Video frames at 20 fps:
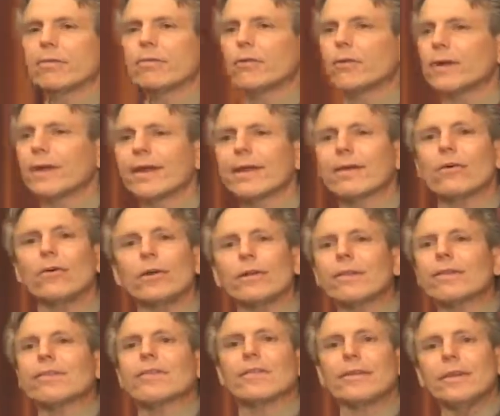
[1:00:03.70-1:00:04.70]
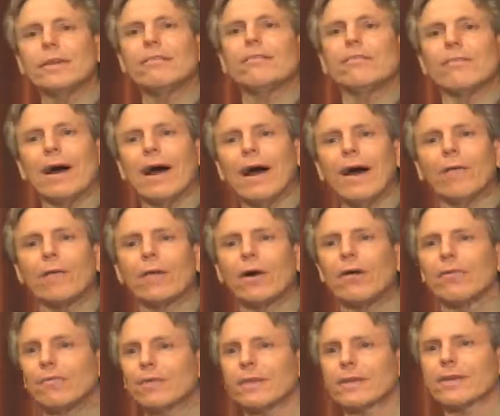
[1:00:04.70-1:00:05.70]
through it, I couldn't see how it
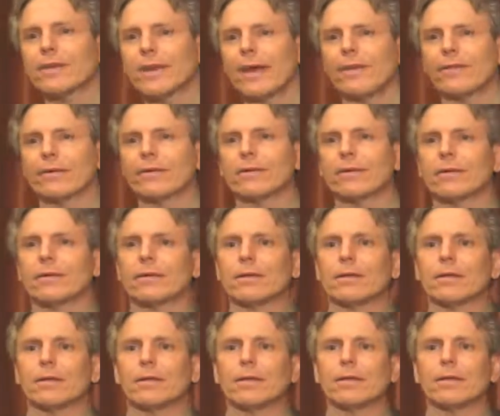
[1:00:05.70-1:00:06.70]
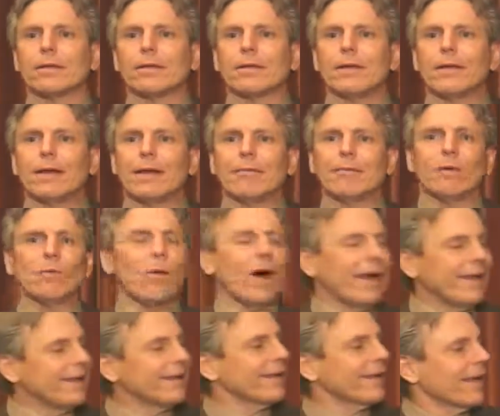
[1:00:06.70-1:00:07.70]
all fit together. I mean,
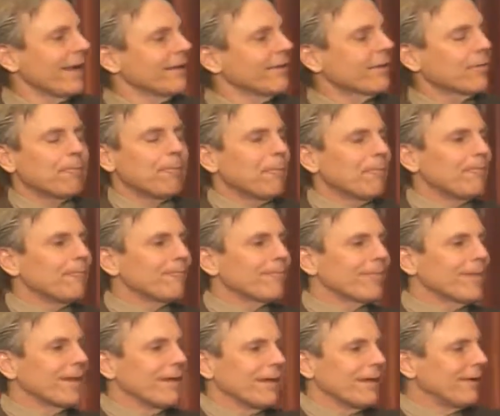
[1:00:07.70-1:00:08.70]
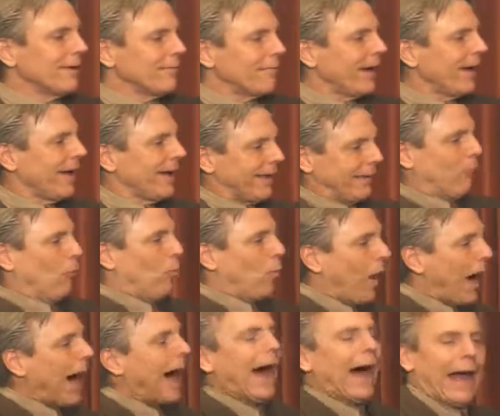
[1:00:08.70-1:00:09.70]
why didn't God just...
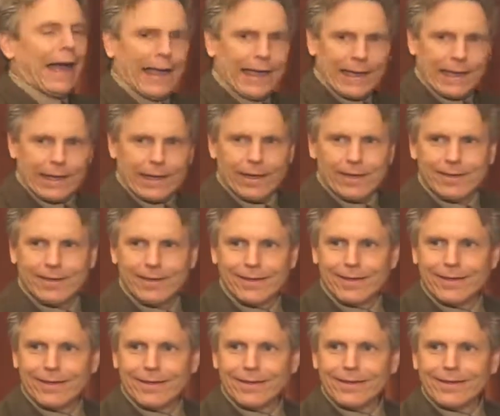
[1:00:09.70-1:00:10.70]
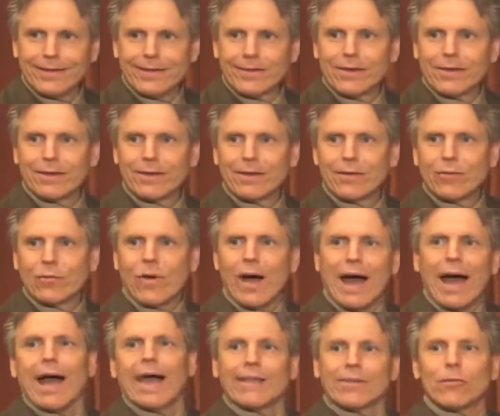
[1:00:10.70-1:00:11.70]
Why?
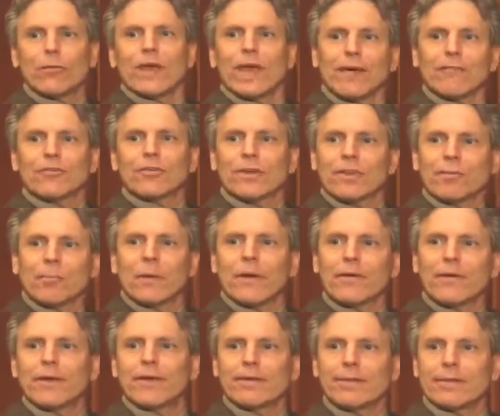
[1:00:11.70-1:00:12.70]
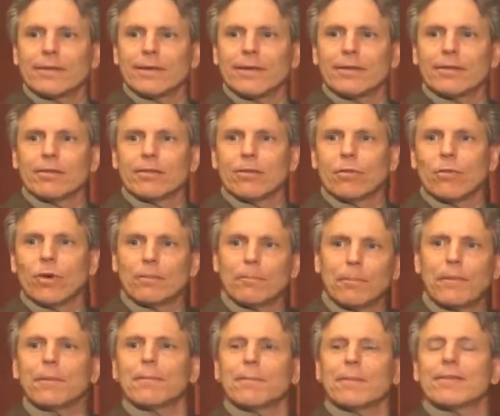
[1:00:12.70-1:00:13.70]
Why do we have to experience these?
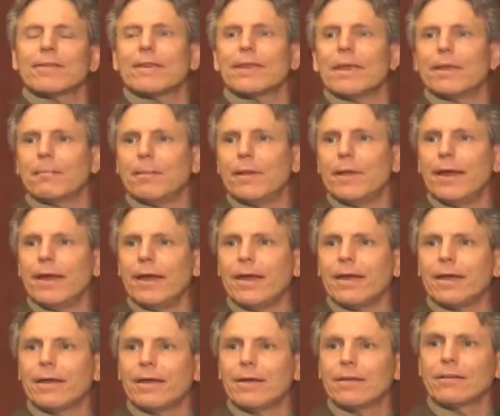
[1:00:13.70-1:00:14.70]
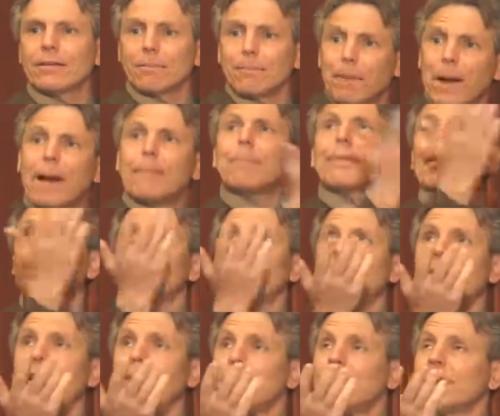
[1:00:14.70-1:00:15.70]
What purpose do they play? Just pop us in
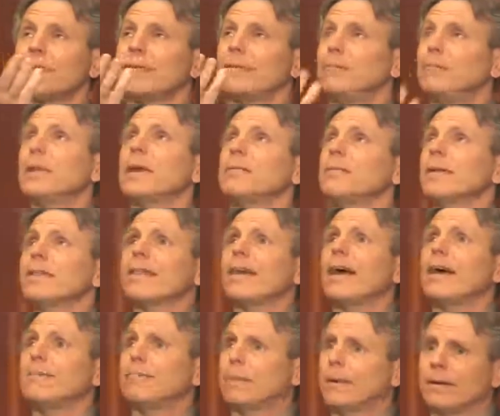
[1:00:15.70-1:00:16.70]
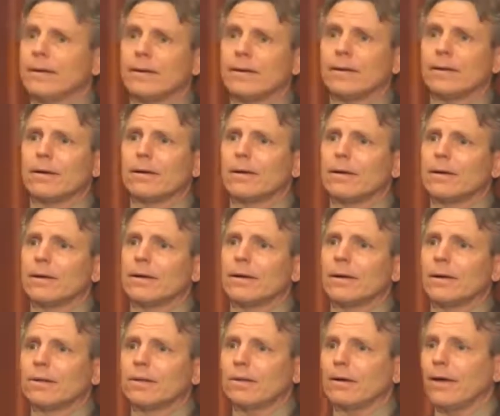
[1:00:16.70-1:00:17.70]
the head and beam us up,
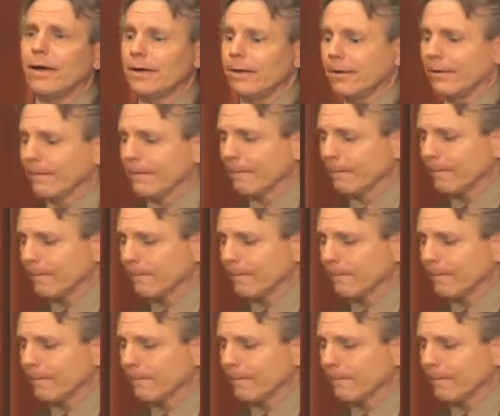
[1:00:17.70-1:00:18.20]
I thought.